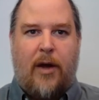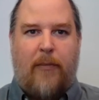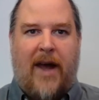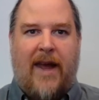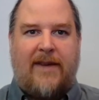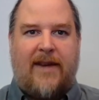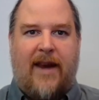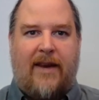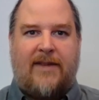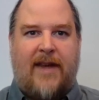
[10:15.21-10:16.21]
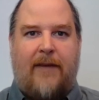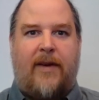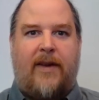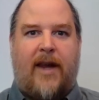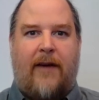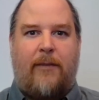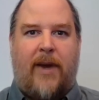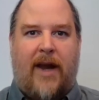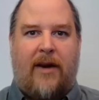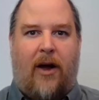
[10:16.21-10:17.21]
By 1887, the
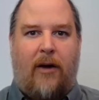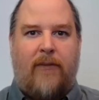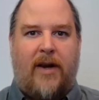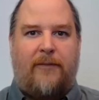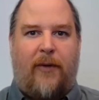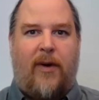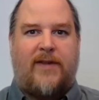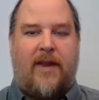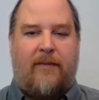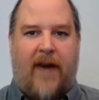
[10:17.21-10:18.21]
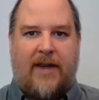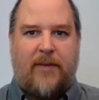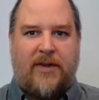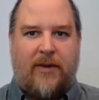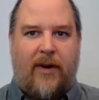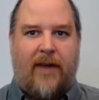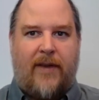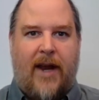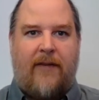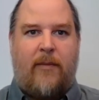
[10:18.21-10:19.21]
government had already forced the vast majority of
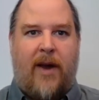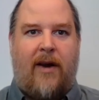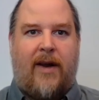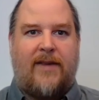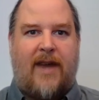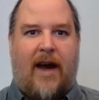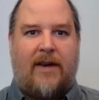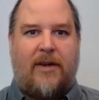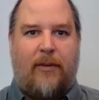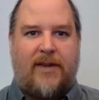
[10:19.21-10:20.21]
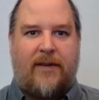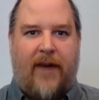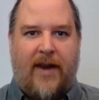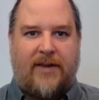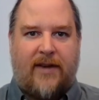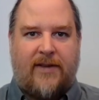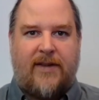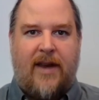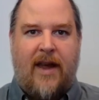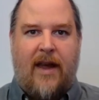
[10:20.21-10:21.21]
Native Americans onto
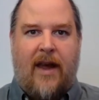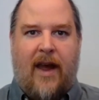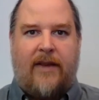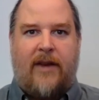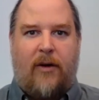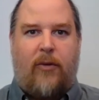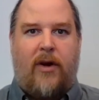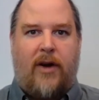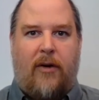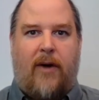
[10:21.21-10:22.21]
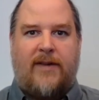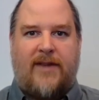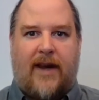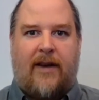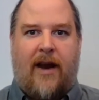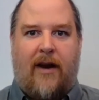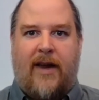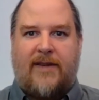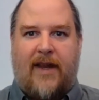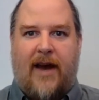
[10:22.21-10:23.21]
reservations, and there were no unsettled
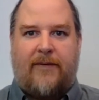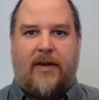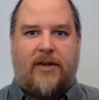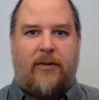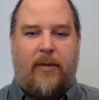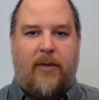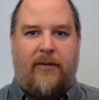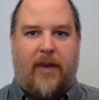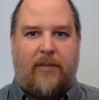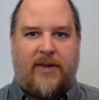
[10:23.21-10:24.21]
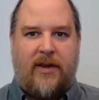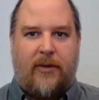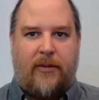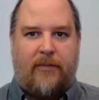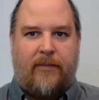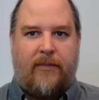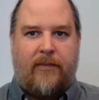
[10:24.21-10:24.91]
areas left to remove them to.